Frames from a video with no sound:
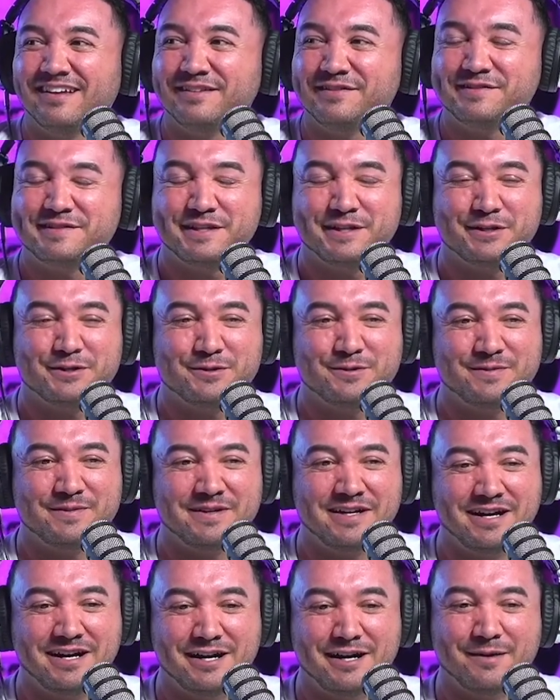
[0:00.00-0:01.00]
So
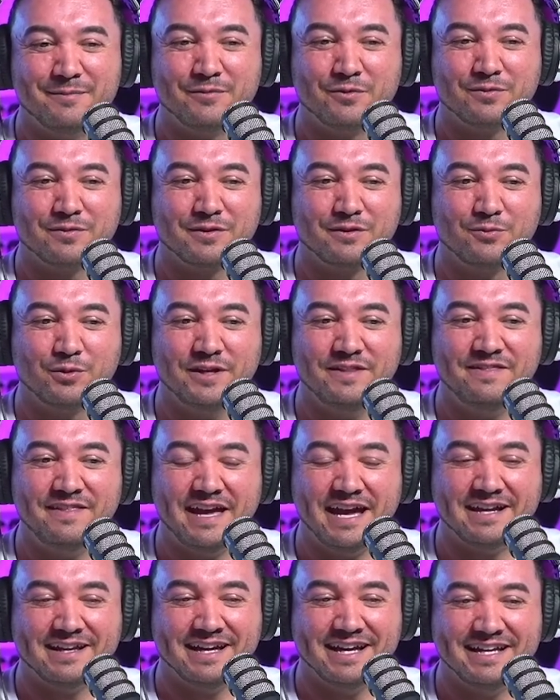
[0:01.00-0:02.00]
um, with
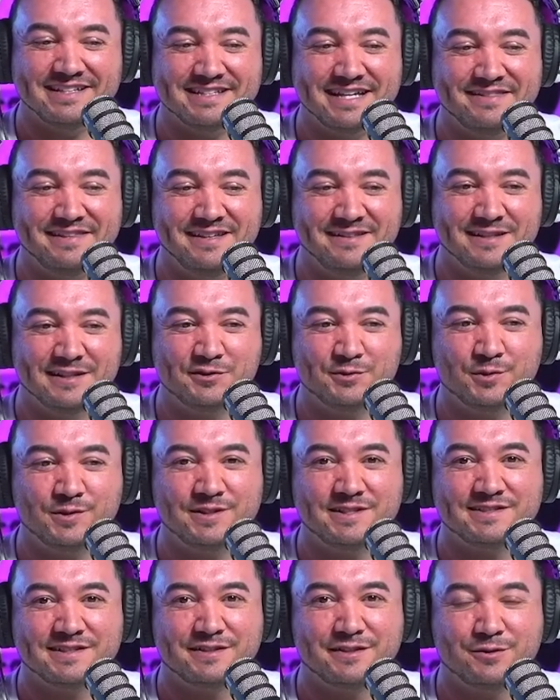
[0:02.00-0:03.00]
that, guys, I think this
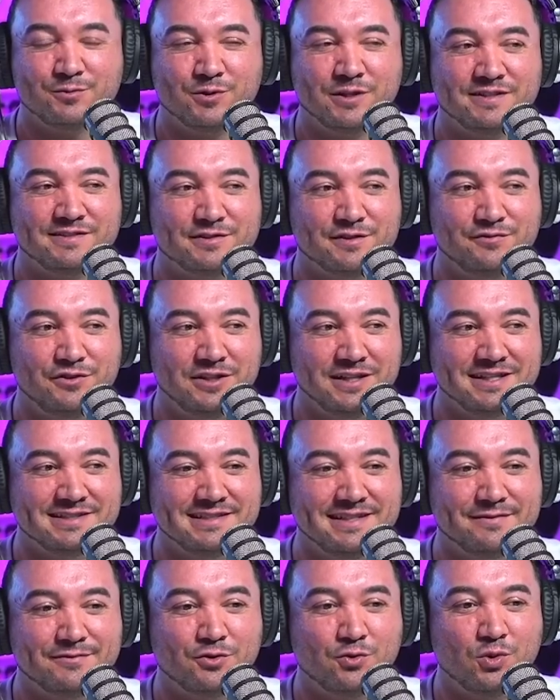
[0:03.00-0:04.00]
one is a good one. So if you guys
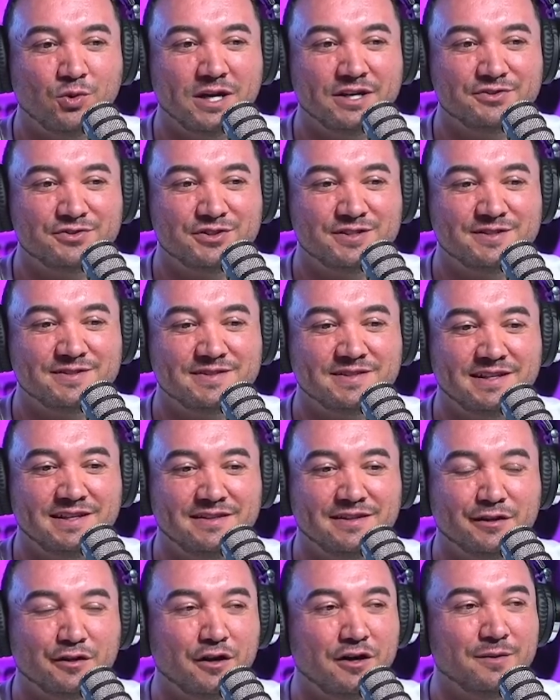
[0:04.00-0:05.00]
have questions
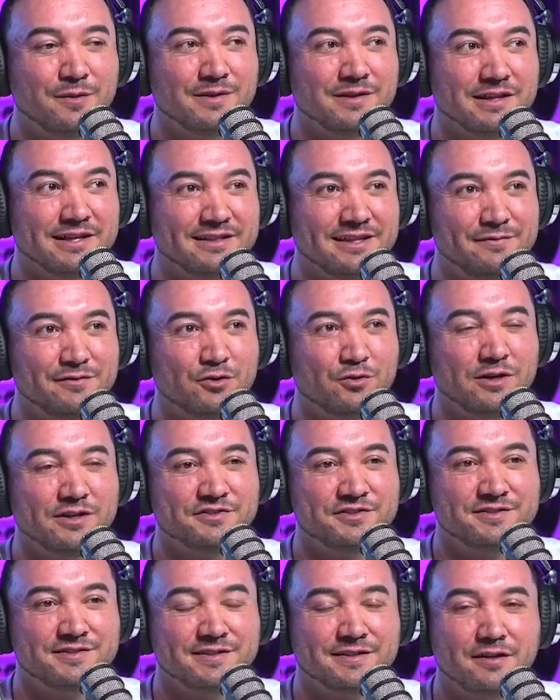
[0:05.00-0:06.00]
in the comment, like leave a
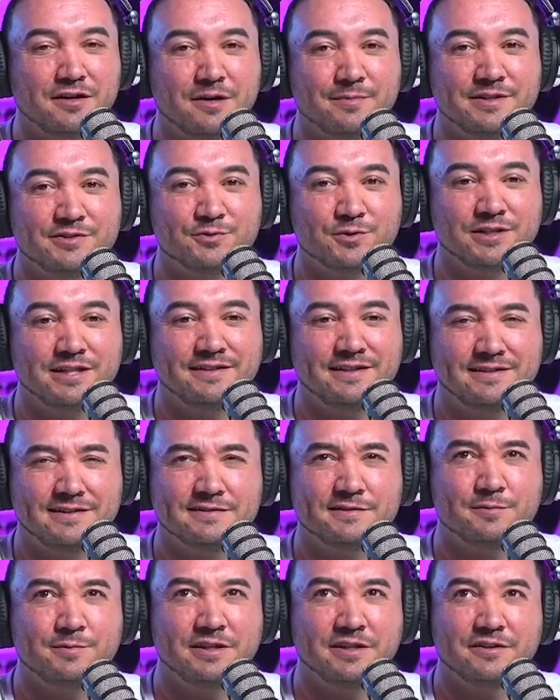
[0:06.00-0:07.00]
questions the comments one. I think
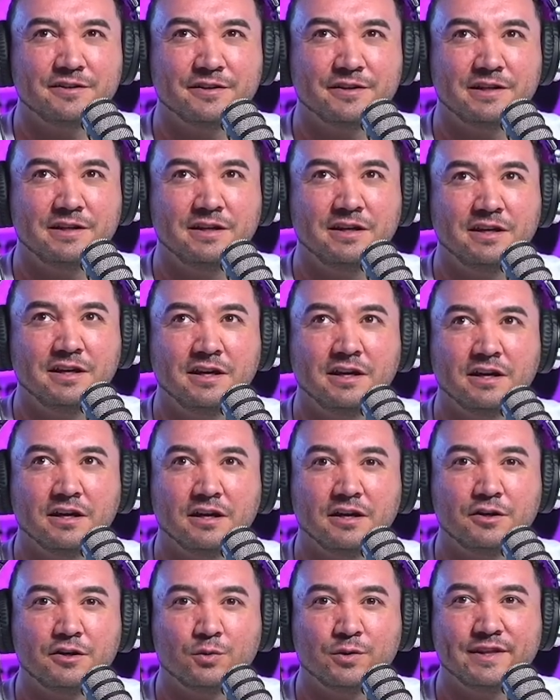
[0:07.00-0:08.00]
this would be a good
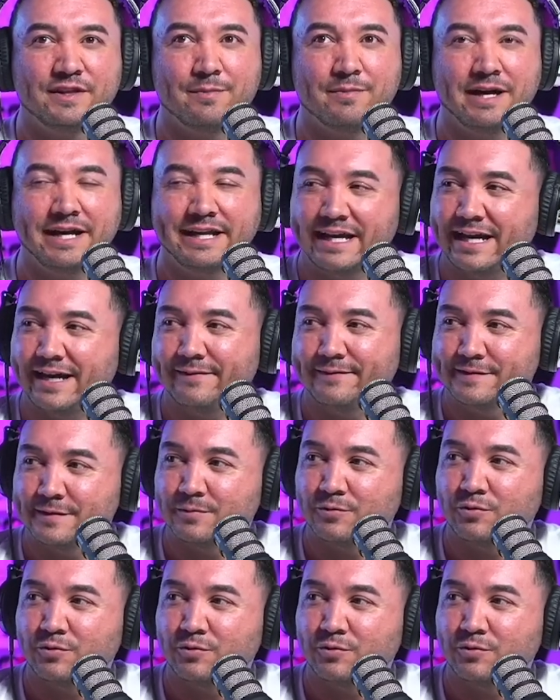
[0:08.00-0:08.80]
a good one that might have some